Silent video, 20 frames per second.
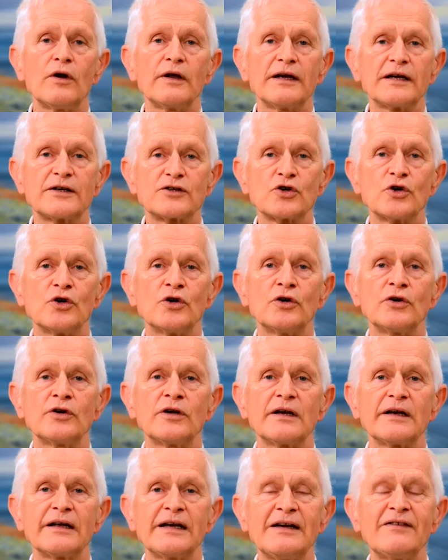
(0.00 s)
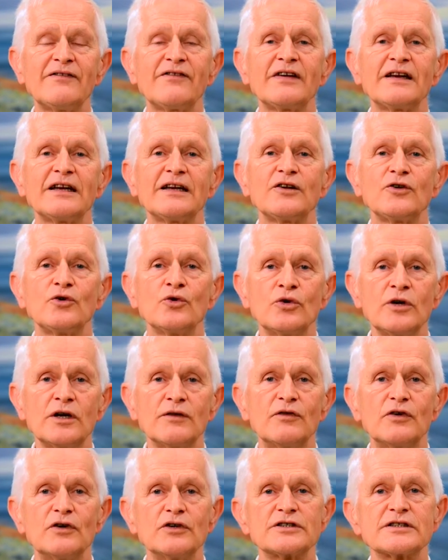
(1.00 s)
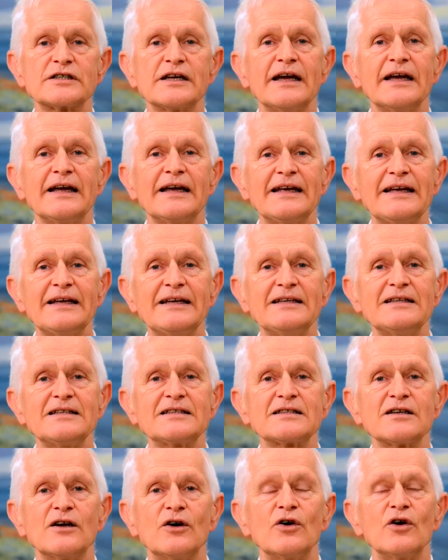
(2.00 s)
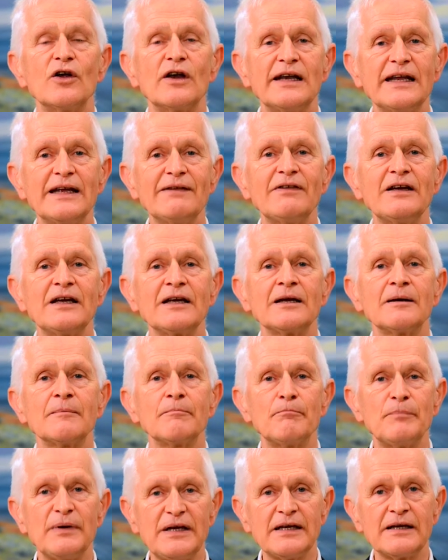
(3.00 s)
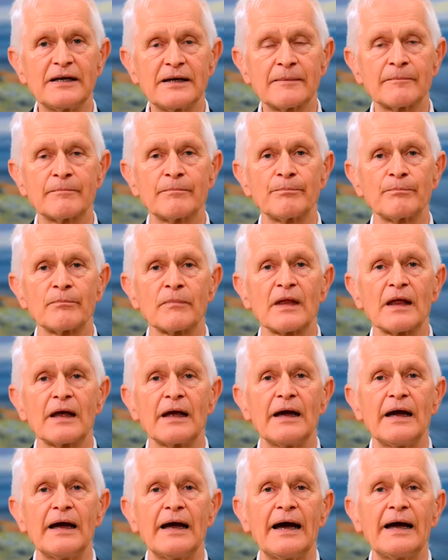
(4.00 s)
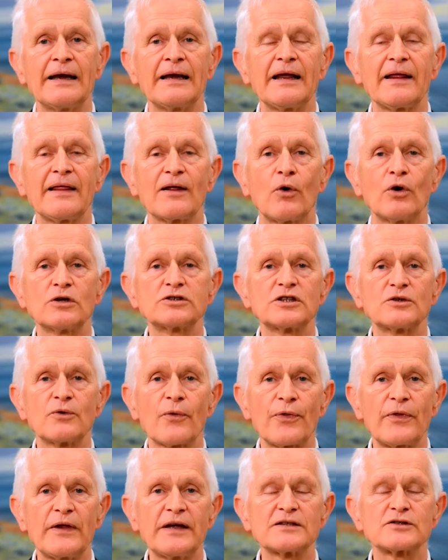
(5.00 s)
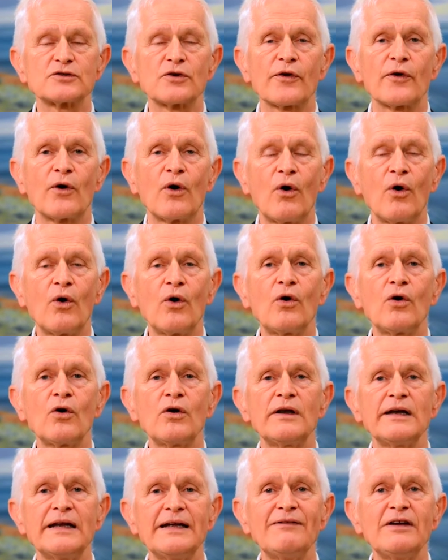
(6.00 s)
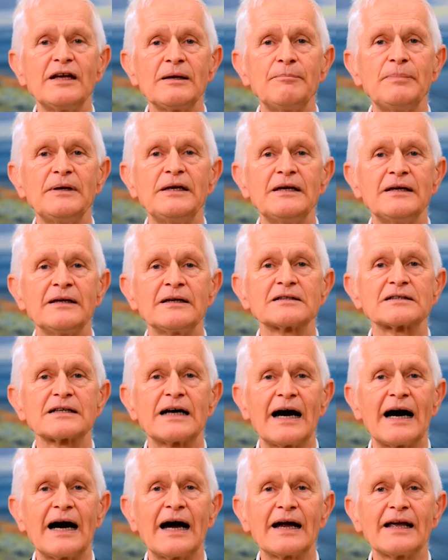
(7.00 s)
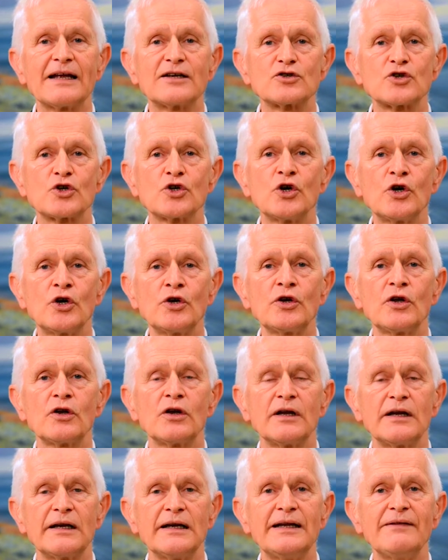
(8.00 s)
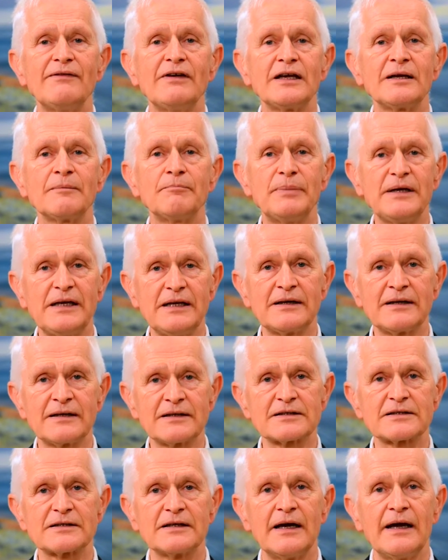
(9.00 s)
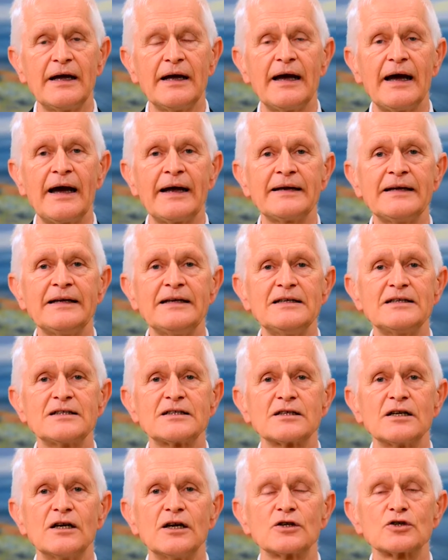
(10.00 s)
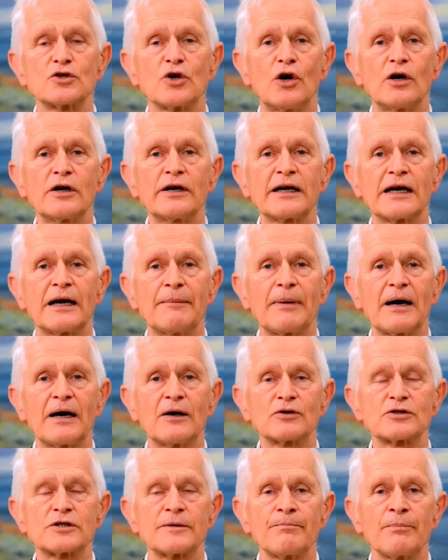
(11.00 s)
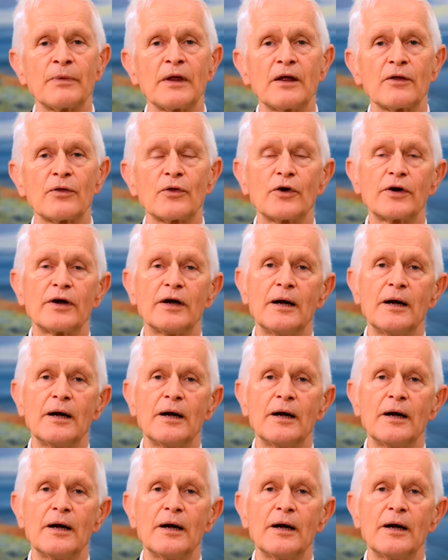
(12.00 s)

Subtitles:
eternal, infinite universe is a living being. And he also thinks that all living beings are eternal living beings. And he is talking about that